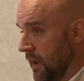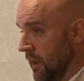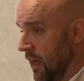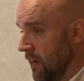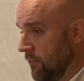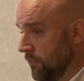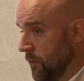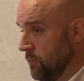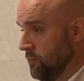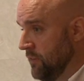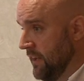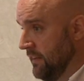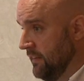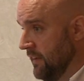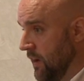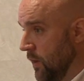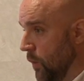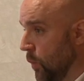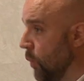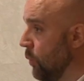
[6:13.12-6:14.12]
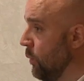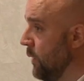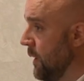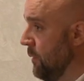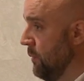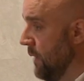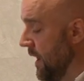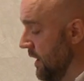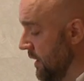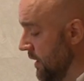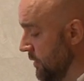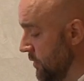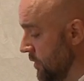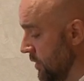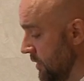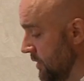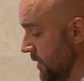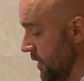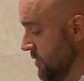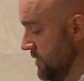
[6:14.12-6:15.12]
with that from retail. We weren't in
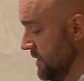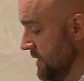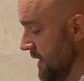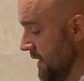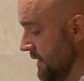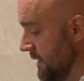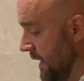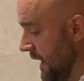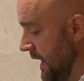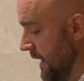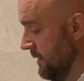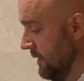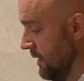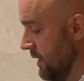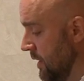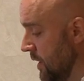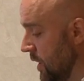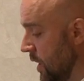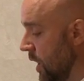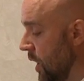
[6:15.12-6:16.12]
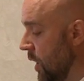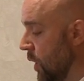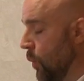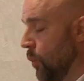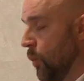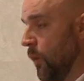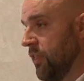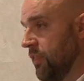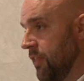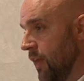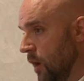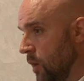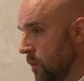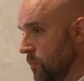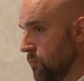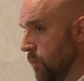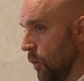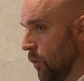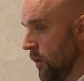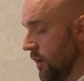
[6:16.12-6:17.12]
2010. Without
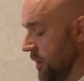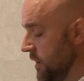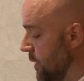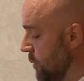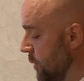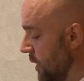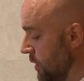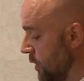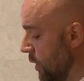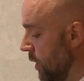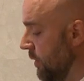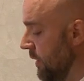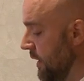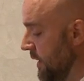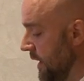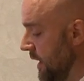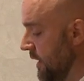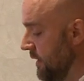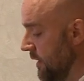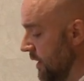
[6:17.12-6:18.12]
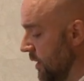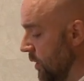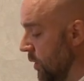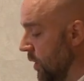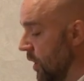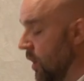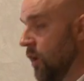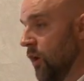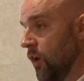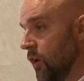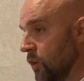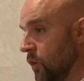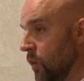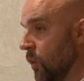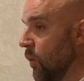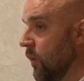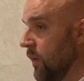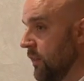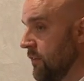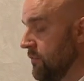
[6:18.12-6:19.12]
boring you with all the detail,
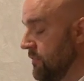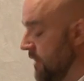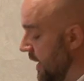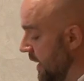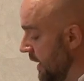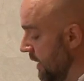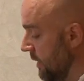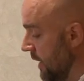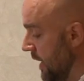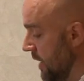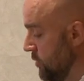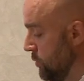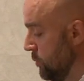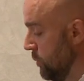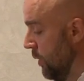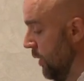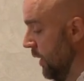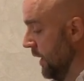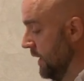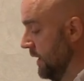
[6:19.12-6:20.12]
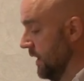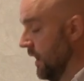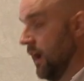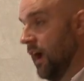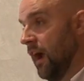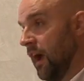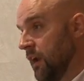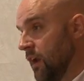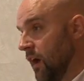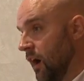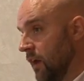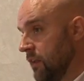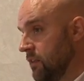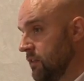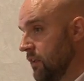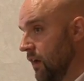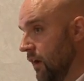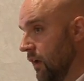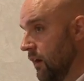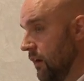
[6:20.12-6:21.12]
go to the very last point. In
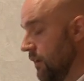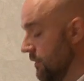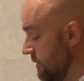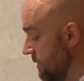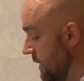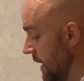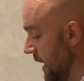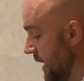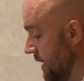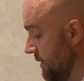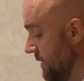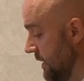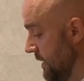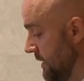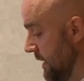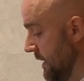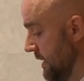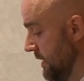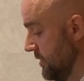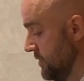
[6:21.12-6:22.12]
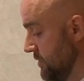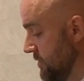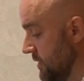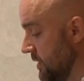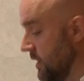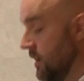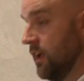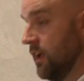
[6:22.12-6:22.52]
under 5 years,